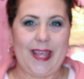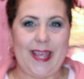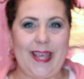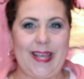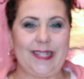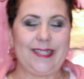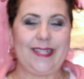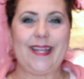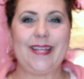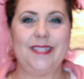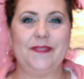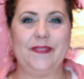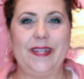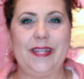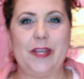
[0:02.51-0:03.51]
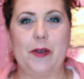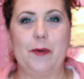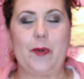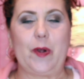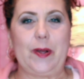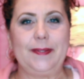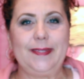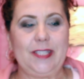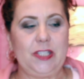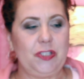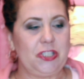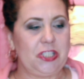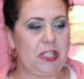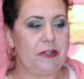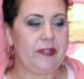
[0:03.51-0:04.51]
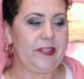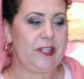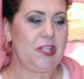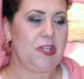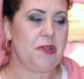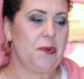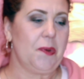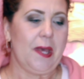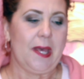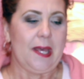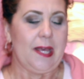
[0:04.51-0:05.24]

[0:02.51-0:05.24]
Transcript: In today's video, I'm going to share with you